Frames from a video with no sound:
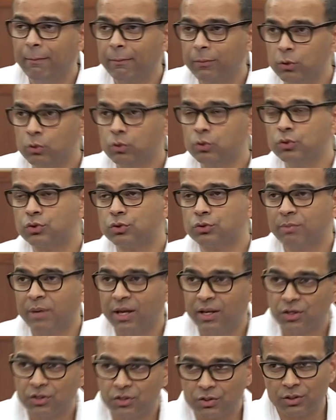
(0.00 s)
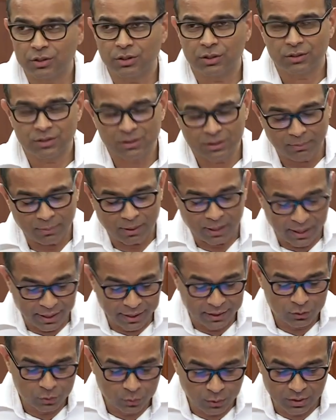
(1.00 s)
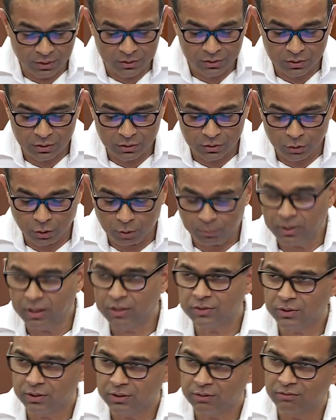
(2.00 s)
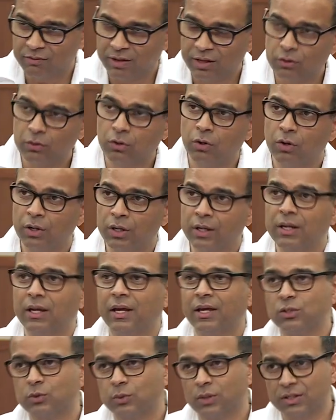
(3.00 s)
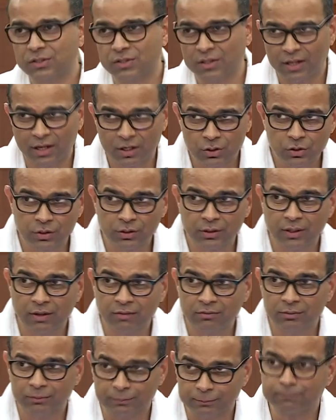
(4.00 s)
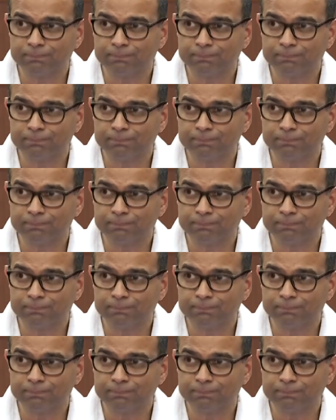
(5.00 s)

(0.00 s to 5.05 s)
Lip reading: used to manage the supply as well as the stockpiles at the vendor as well as the national level.